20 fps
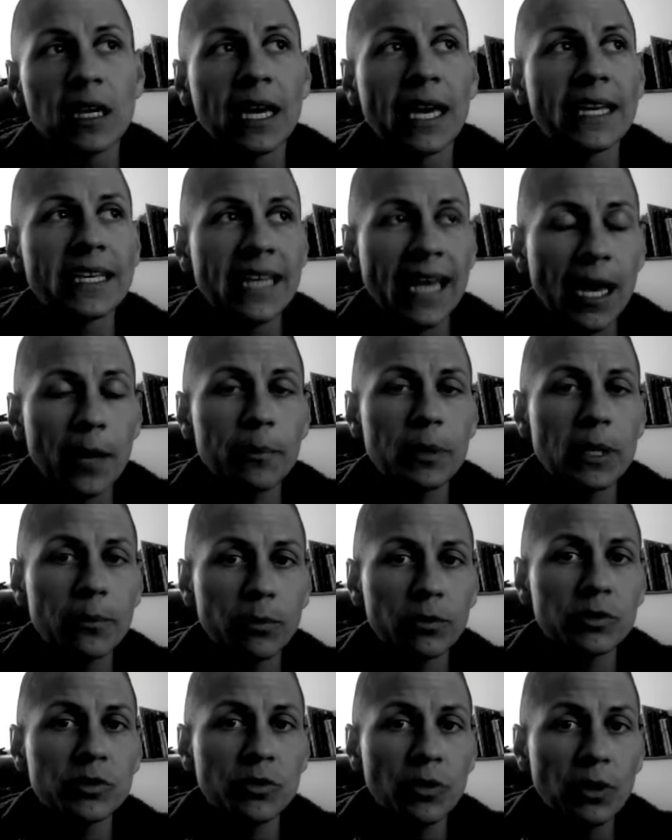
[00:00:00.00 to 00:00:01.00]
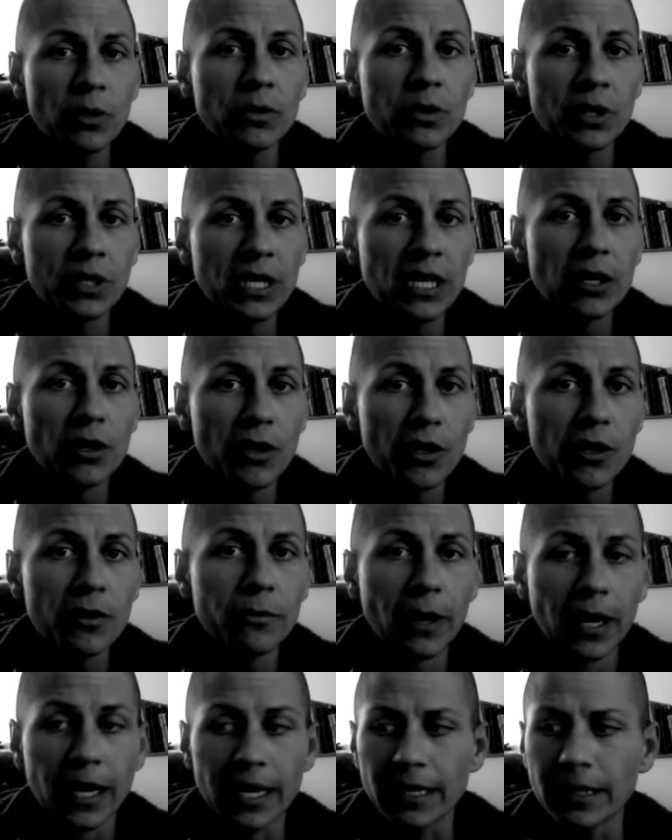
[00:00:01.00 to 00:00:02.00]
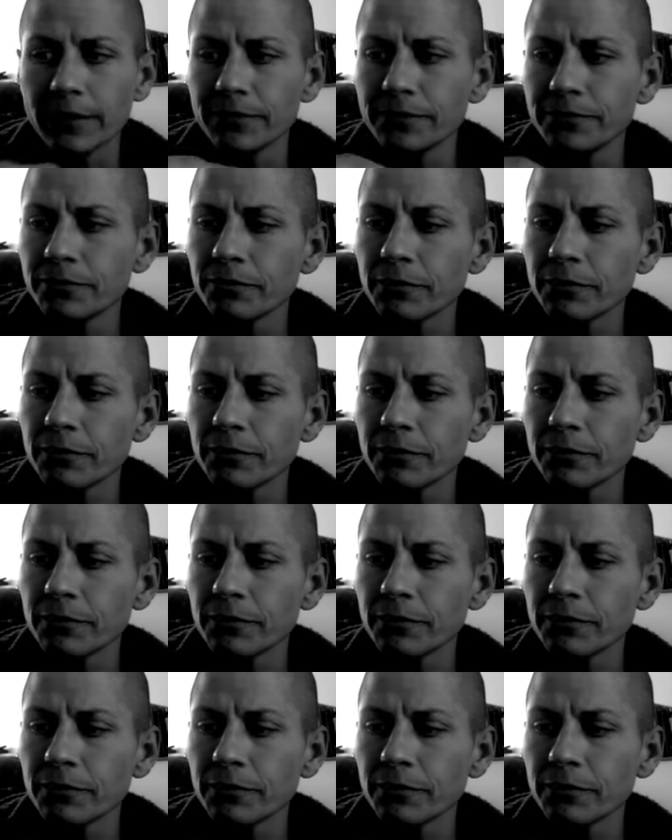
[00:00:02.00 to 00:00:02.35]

And yeah, people do get hurt by it.